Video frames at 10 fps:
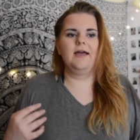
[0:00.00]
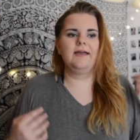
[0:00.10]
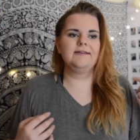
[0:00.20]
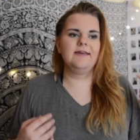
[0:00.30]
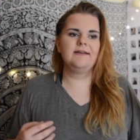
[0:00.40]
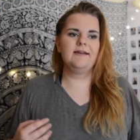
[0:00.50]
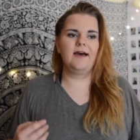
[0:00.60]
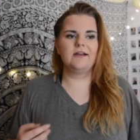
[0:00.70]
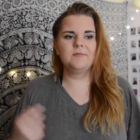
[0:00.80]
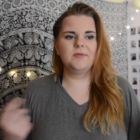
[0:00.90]
And then
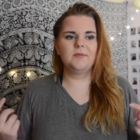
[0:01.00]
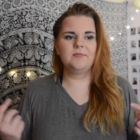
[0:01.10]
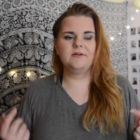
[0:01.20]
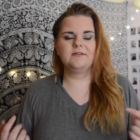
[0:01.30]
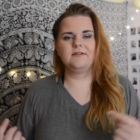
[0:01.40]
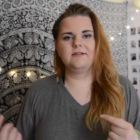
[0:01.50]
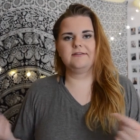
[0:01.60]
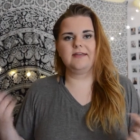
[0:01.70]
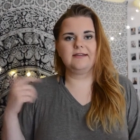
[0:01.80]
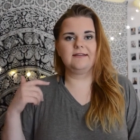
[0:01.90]
other people
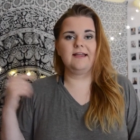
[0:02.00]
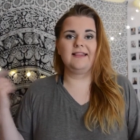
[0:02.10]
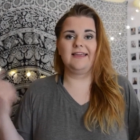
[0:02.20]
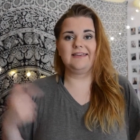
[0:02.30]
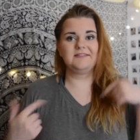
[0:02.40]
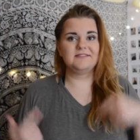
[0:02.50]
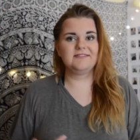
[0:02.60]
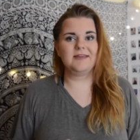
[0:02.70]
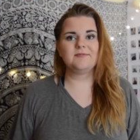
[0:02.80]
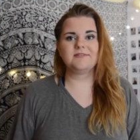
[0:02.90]
that like the
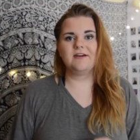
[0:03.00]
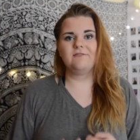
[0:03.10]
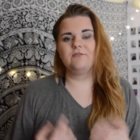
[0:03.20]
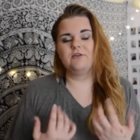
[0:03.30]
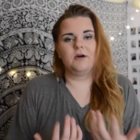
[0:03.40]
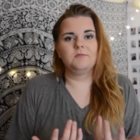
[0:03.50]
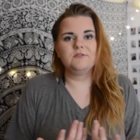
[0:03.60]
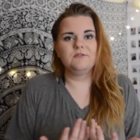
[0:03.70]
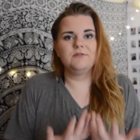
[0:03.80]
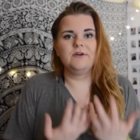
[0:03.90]
same stuff will come
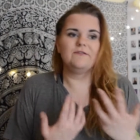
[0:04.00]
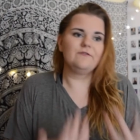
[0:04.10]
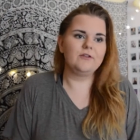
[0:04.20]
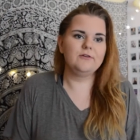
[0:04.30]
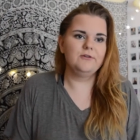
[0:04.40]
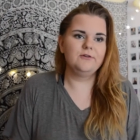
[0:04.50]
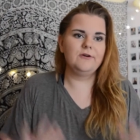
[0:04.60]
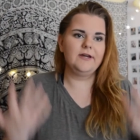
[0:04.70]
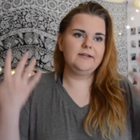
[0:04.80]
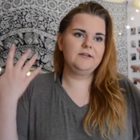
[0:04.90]
to you and follow
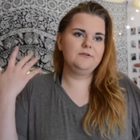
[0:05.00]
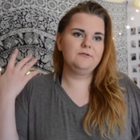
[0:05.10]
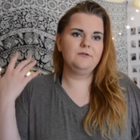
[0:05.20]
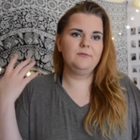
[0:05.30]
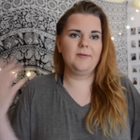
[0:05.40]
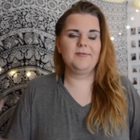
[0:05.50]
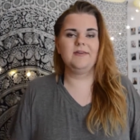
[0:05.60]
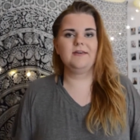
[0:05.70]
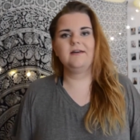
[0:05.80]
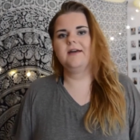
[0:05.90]
you and you
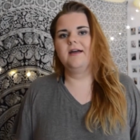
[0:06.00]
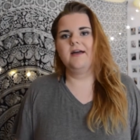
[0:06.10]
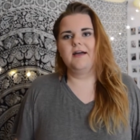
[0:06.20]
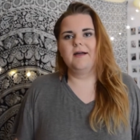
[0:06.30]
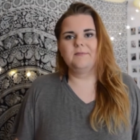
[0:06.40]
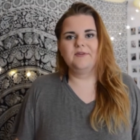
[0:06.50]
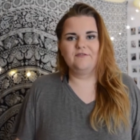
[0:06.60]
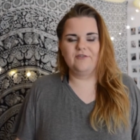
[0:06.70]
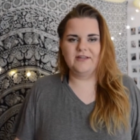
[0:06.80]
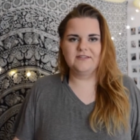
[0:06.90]
maybe be
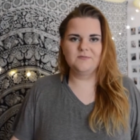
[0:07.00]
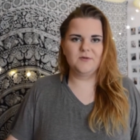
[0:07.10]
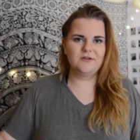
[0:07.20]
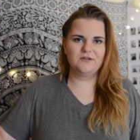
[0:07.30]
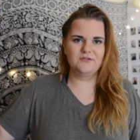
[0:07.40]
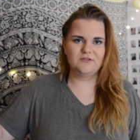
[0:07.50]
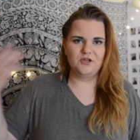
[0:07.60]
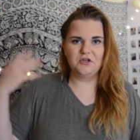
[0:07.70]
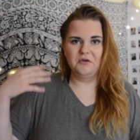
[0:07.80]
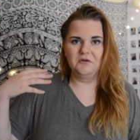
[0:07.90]
friends because
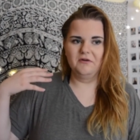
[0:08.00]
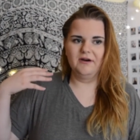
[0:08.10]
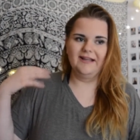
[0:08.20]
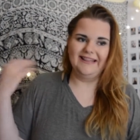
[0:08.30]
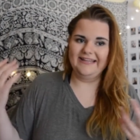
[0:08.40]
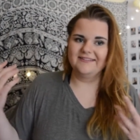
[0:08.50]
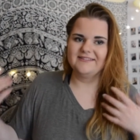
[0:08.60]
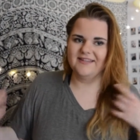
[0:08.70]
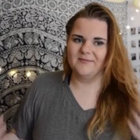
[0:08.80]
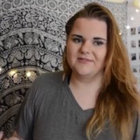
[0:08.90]
you like
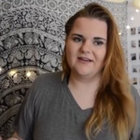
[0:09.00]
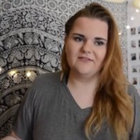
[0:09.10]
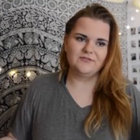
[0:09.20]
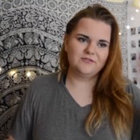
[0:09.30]
the same stuff.